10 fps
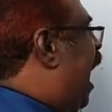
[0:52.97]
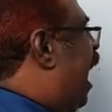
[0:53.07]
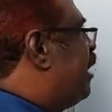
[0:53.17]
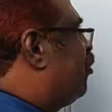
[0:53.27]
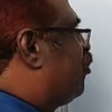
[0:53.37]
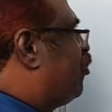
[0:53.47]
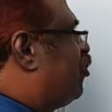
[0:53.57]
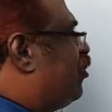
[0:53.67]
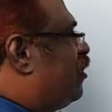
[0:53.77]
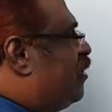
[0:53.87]

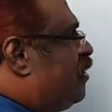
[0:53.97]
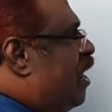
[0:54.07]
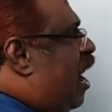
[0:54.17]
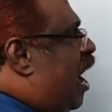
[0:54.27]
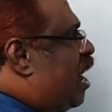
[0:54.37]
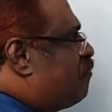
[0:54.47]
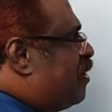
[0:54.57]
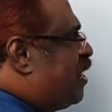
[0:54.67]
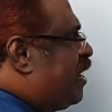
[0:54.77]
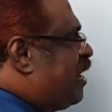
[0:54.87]
H,
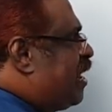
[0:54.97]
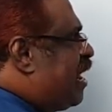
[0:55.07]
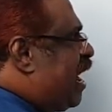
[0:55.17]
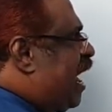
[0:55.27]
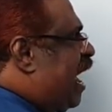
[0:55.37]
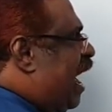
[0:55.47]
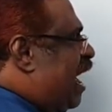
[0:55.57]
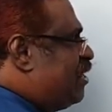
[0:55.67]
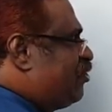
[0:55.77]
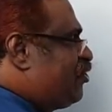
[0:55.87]
harmony,
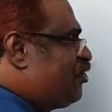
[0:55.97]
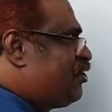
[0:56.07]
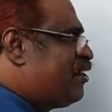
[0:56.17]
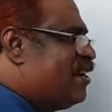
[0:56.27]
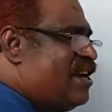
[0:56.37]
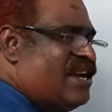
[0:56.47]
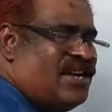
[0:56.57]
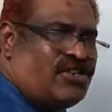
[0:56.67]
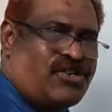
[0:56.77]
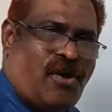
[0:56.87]
H.
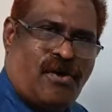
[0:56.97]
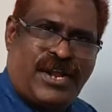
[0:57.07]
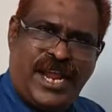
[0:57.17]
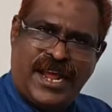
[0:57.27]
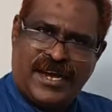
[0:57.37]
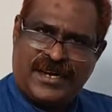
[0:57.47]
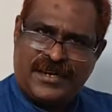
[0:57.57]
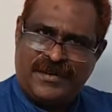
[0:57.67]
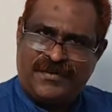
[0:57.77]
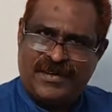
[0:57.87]
So
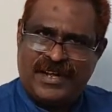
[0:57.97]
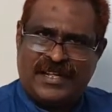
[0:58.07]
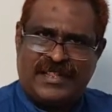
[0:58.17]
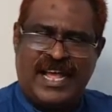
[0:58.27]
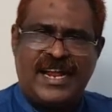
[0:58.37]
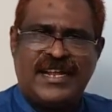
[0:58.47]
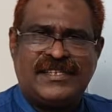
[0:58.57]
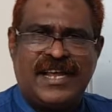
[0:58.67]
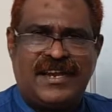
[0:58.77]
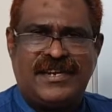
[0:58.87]
here, there
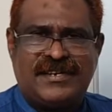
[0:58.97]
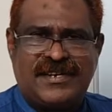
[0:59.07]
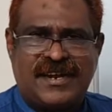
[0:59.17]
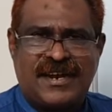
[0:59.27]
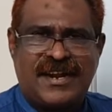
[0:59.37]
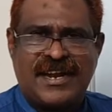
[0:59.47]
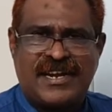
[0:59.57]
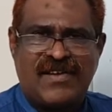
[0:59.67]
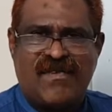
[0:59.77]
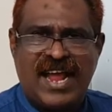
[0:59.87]
is a literary
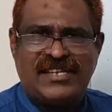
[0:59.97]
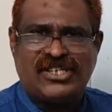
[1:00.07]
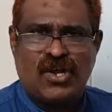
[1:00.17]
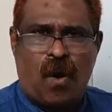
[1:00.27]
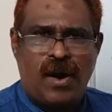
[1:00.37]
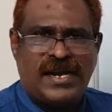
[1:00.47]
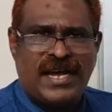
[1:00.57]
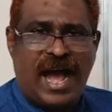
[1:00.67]
device called